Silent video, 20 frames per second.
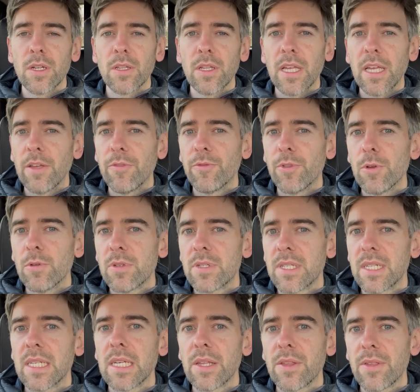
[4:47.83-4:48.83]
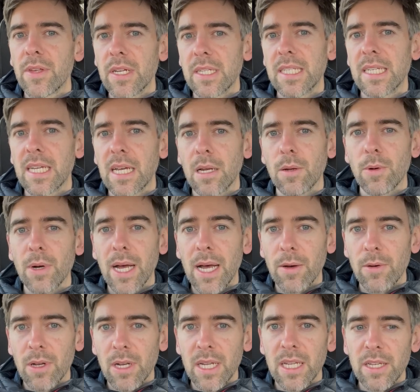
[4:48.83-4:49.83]
if you see a 30 kilowatt
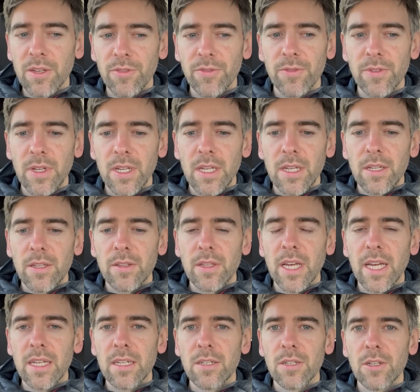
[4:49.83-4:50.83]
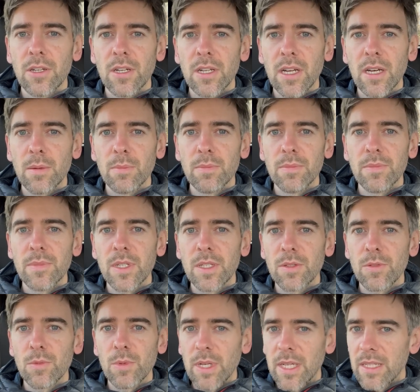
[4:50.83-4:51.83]
hour Leaf, then
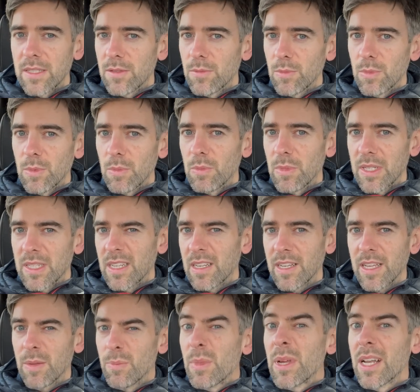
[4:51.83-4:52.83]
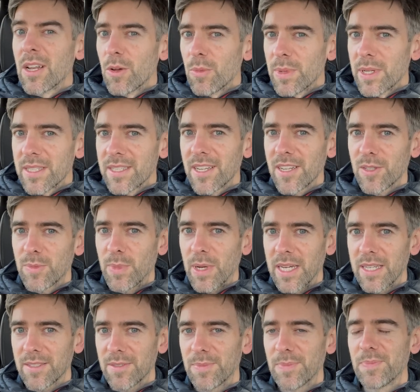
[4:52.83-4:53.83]
it can be a little bit
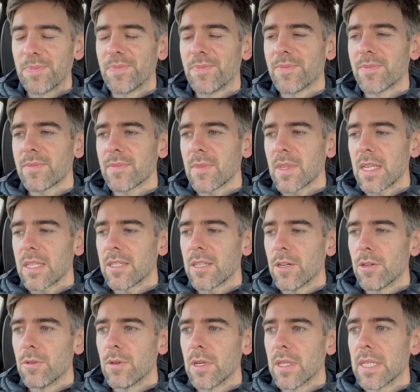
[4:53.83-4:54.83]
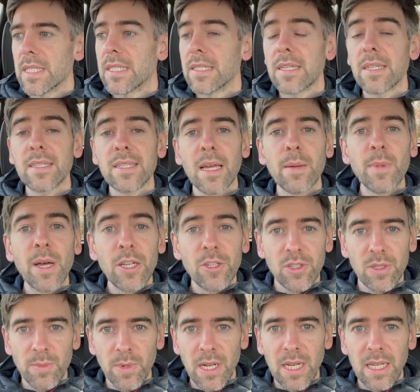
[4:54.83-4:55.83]
suspect. So this is the same age
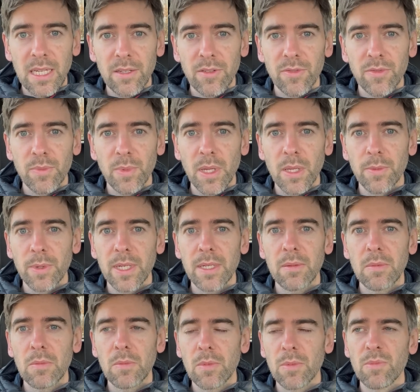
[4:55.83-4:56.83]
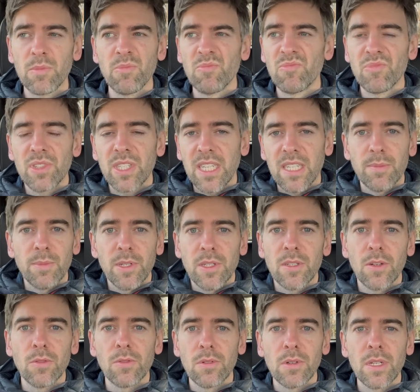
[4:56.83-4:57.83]
as my Leaf, by the way, 6 months
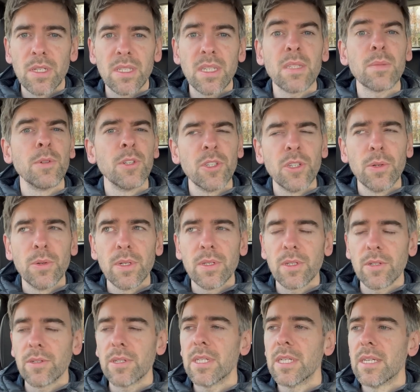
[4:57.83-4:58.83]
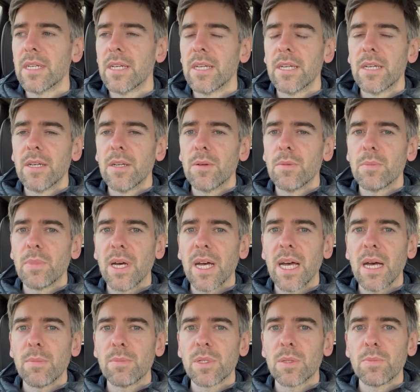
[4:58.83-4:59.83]
old, 6 months newer, sorry,
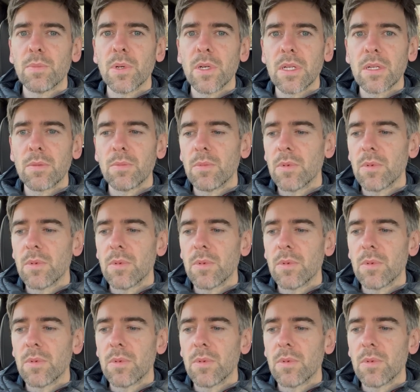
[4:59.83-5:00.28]
perhaps, but